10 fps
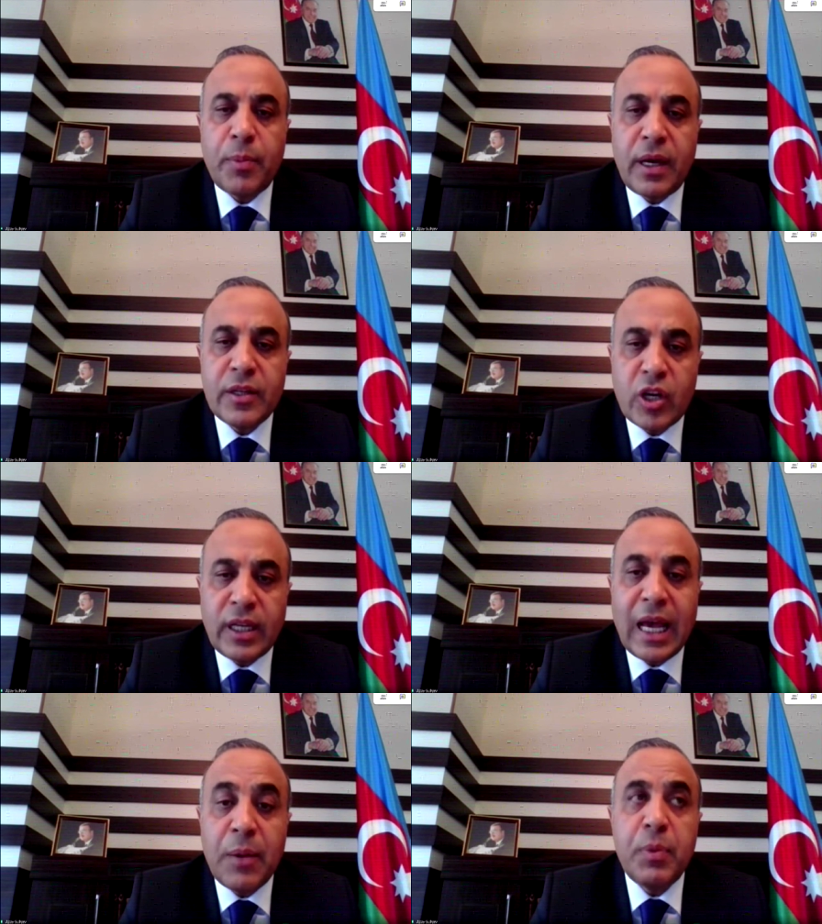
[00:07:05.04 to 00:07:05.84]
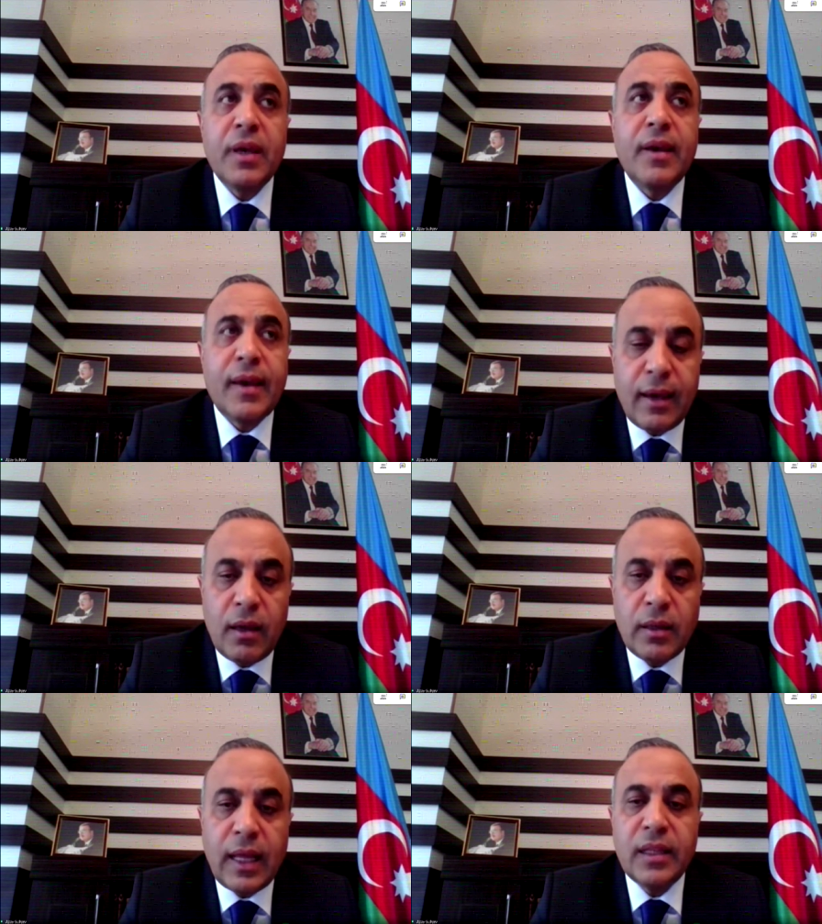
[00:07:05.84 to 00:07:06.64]
Azerbaijan have been
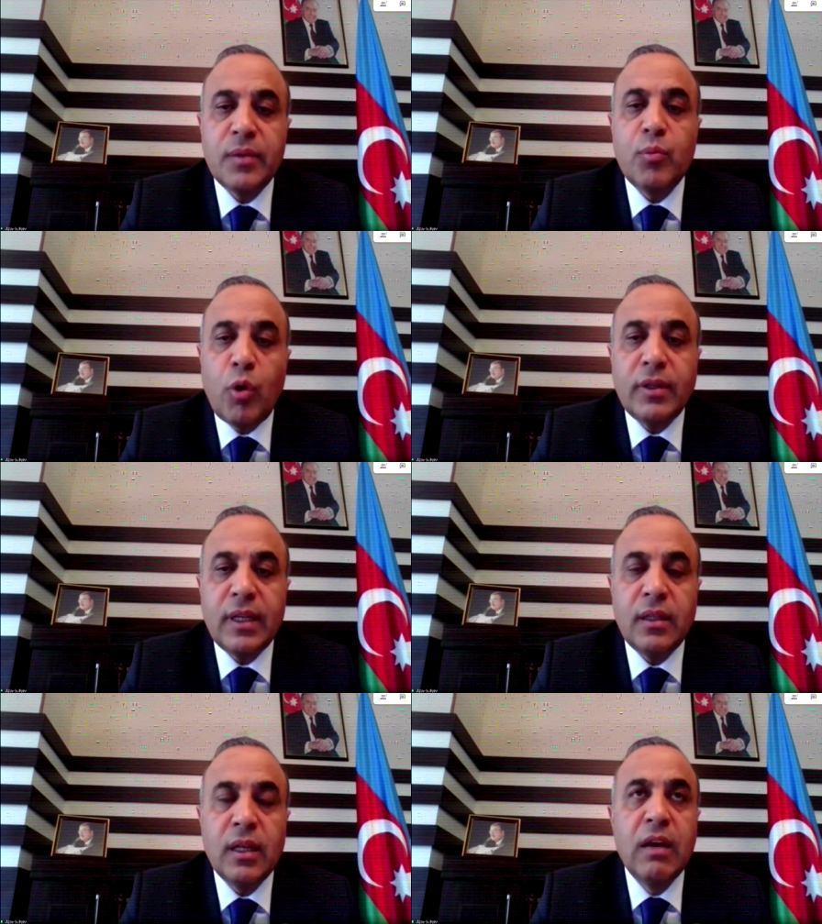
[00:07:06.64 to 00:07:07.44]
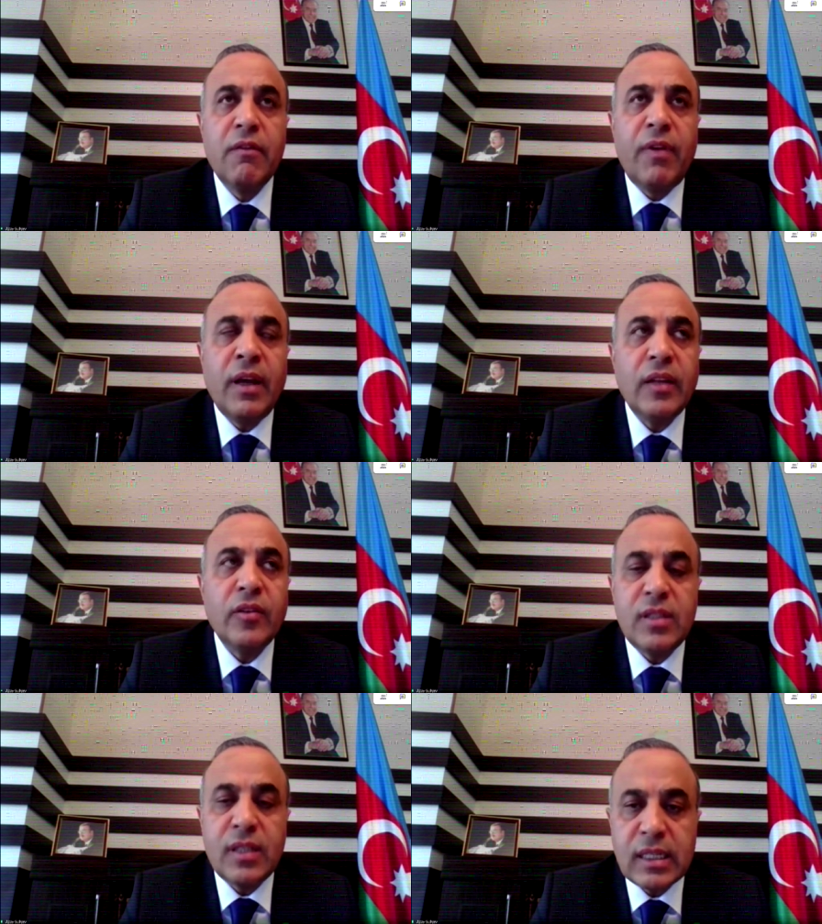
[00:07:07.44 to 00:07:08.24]
killed and more than
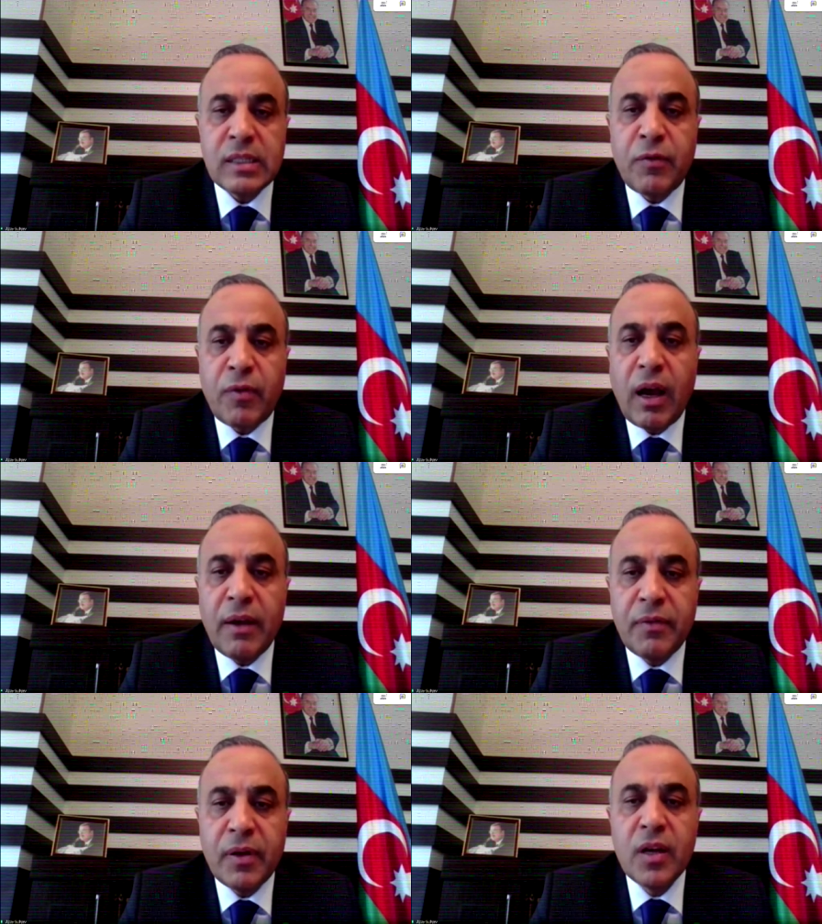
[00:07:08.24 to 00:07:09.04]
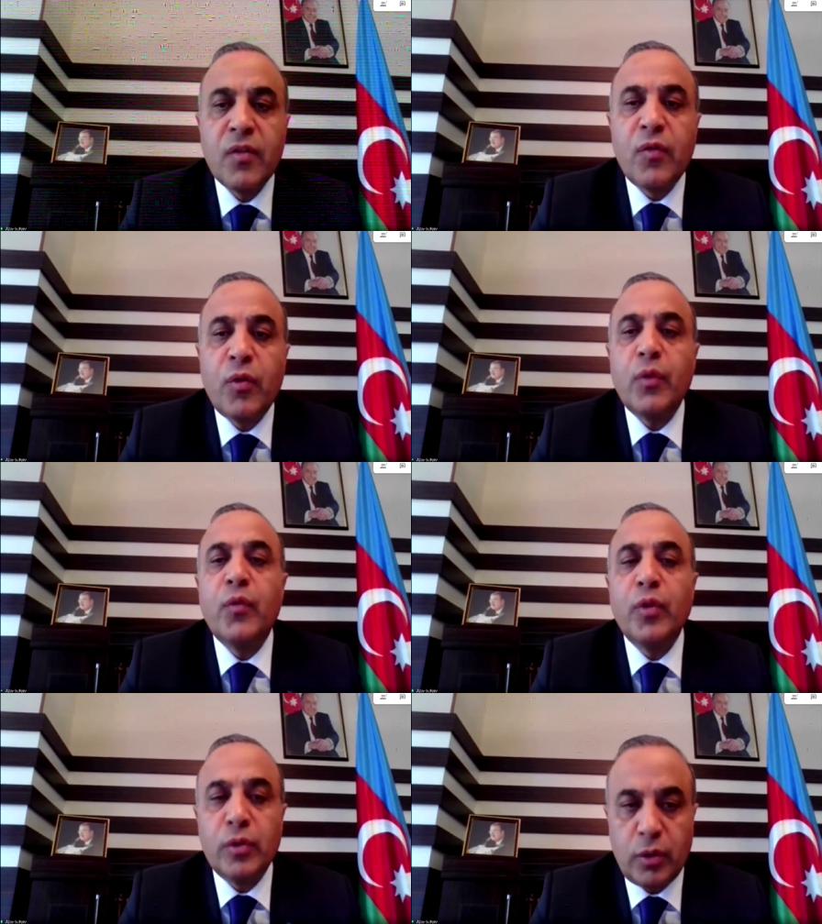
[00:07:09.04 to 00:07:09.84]
165
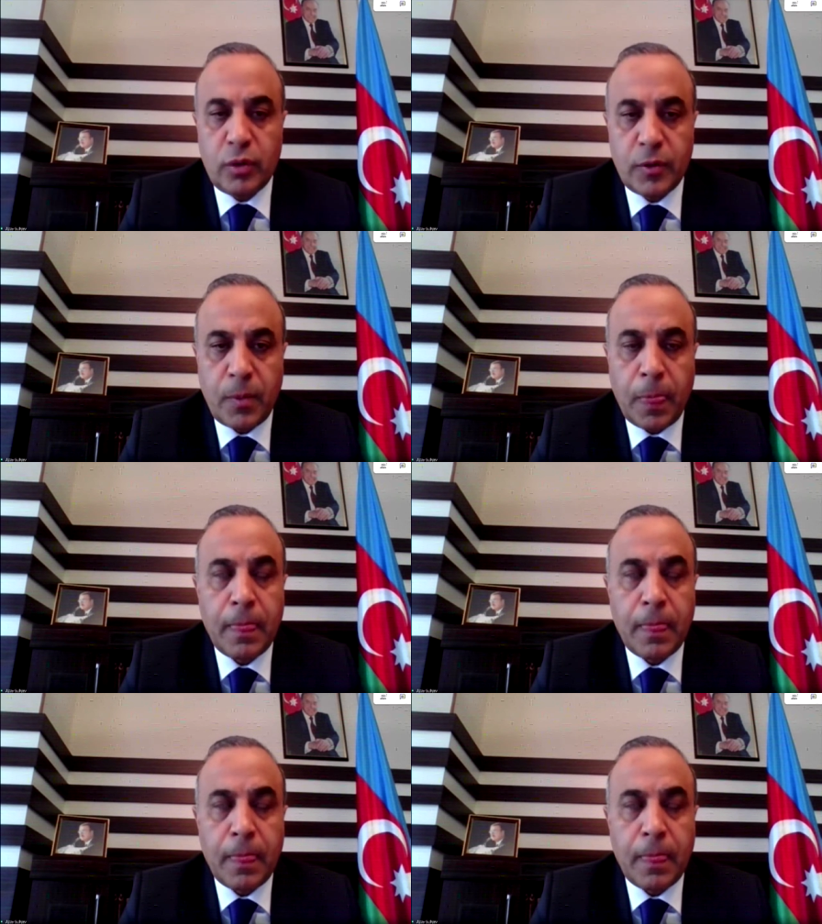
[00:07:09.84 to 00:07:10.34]
were wounded.